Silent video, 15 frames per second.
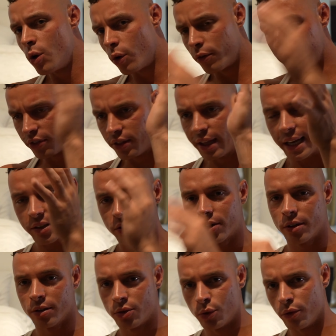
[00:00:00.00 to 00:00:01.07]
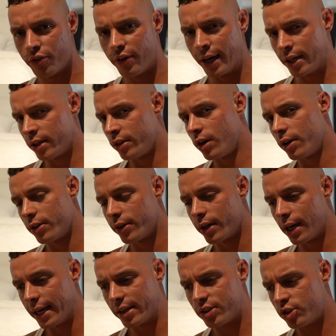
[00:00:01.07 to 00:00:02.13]
of distance to find another
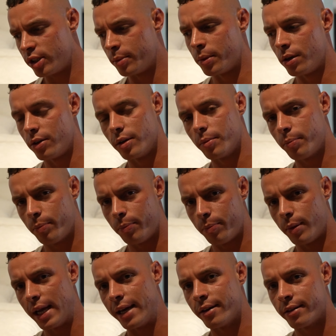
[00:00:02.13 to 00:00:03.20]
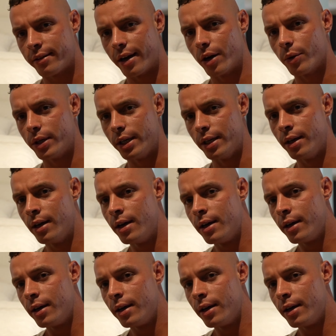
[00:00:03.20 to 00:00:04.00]
like similar planetary